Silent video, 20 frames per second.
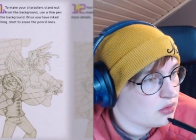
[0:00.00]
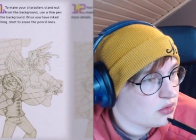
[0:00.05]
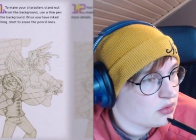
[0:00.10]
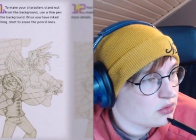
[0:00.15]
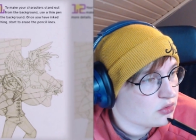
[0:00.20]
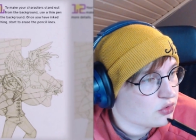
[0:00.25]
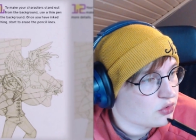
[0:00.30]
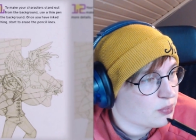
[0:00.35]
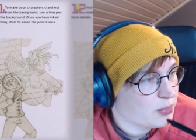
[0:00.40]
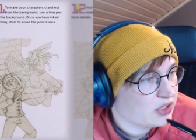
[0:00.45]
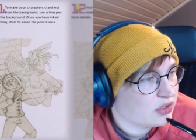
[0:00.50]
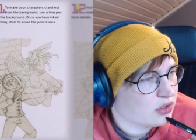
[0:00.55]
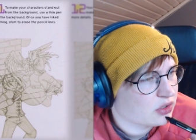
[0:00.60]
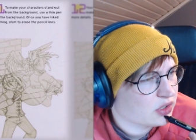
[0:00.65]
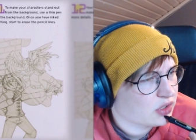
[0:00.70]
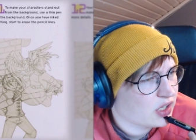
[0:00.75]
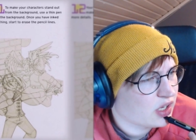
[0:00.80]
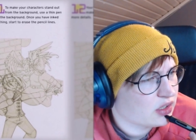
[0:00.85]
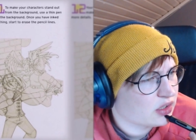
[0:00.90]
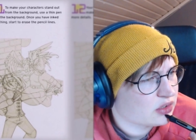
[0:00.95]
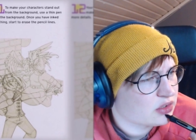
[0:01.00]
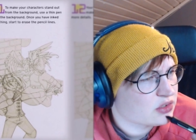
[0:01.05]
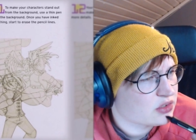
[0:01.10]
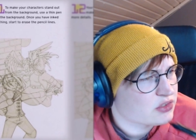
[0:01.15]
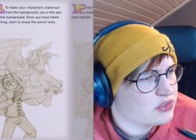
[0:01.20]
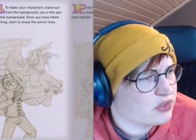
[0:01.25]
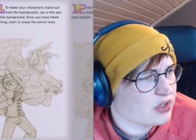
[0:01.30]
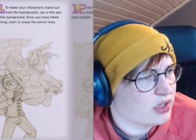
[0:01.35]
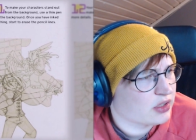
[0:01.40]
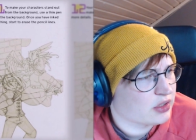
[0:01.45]
To make your character
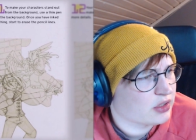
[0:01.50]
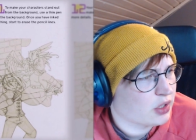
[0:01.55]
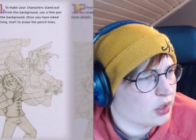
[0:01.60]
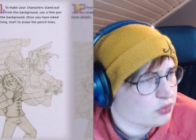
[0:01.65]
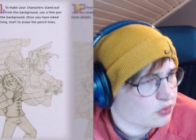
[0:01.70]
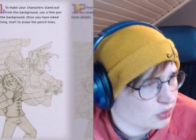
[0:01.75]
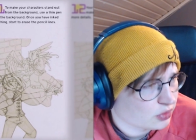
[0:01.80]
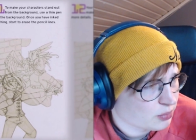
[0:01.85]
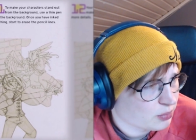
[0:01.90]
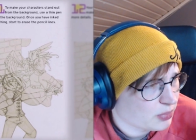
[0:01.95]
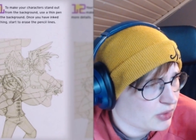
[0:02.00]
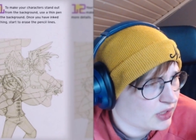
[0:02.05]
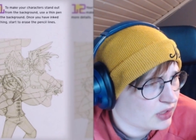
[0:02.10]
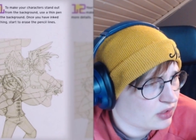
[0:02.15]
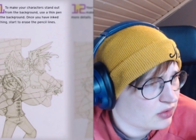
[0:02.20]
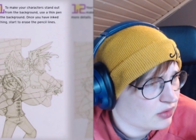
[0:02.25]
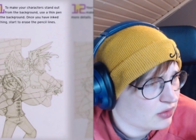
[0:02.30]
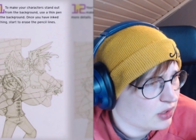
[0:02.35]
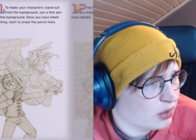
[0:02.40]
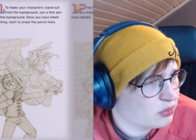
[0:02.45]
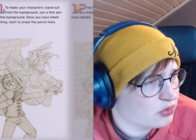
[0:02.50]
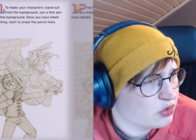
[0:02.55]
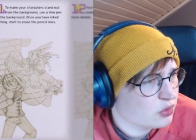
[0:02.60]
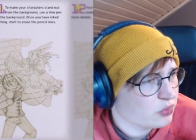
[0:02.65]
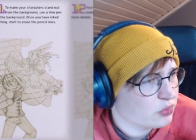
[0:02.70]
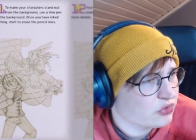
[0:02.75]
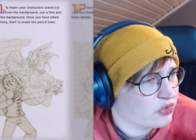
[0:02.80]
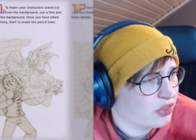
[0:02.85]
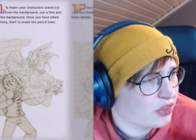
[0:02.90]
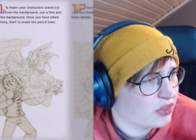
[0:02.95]
stand out from the background, use
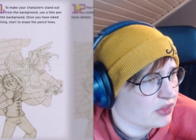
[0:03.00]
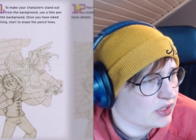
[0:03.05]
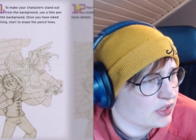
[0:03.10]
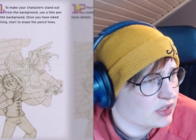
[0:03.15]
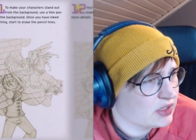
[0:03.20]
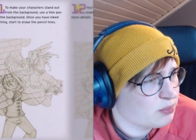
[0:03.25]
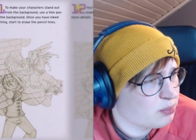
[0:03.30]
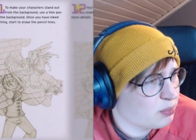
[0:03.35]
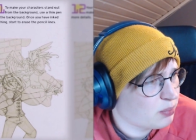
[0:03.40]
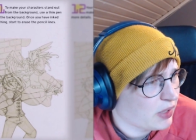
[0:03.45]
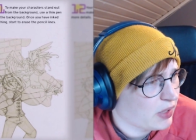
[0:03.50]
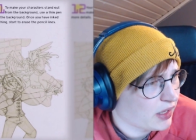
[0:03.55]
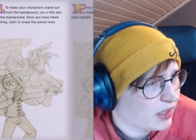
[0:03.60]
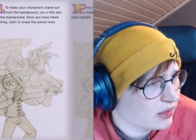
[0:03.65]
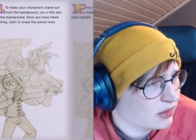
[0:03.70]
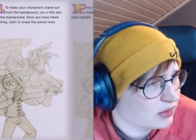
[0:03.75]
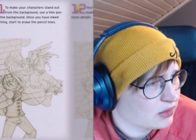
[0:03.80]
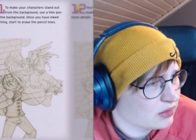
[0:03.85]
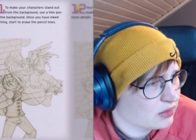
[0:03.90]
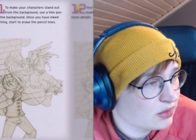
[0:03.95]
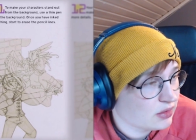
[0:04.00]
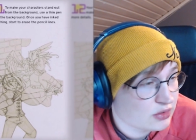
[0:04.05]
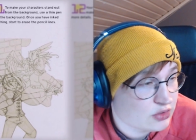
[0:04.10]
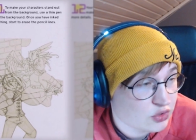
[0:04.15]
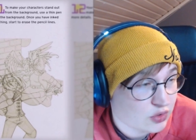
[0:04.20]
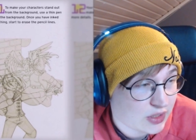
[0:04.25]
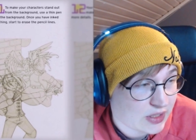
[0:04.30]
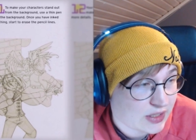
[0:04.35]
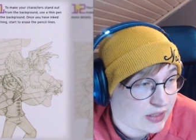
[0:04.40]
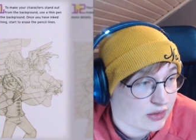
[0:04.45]
a thin pen to
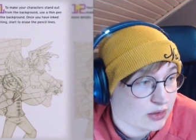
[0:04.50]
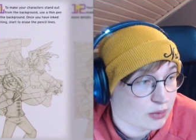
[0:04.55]
ink the